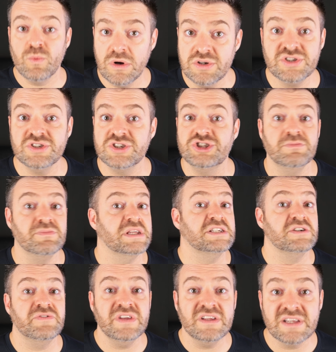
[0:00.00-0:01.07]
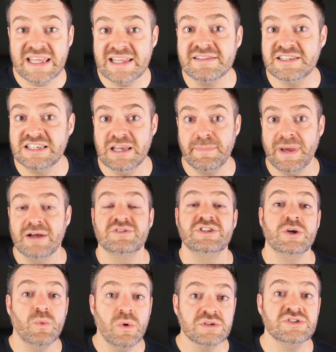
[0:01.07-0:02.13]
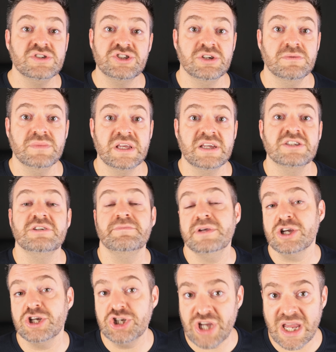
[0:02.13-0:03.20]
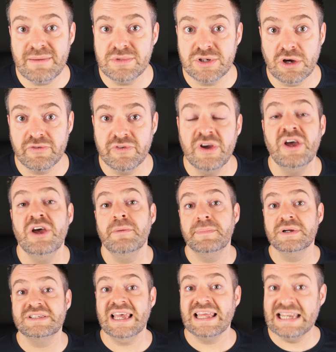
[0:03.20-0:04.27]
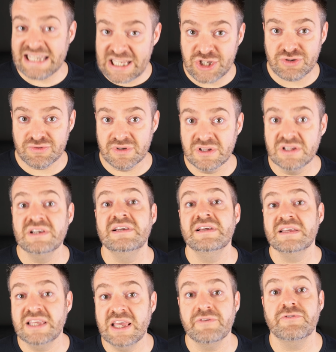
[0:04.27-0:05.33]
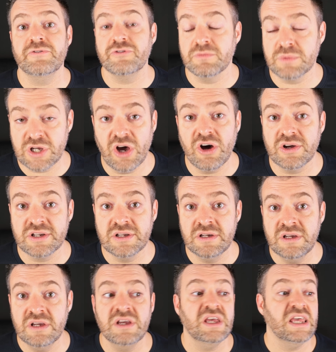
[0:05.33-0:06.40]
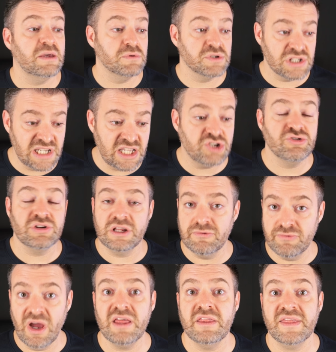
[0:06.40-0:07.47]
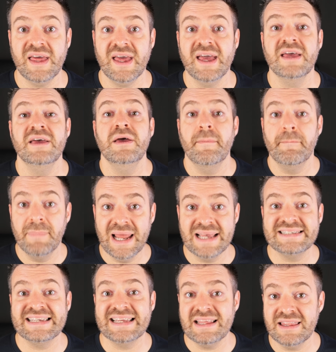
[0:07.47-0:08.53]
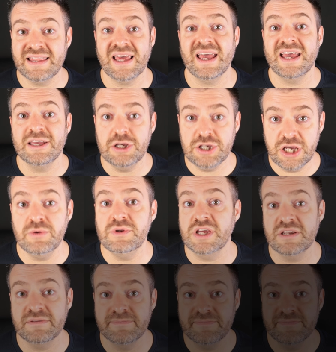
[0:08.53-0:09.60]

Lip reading: wasn't something to feel guilty about, it wasn't something to be ashamed of, but a literal gift from God. He was literally right there, blessing their union.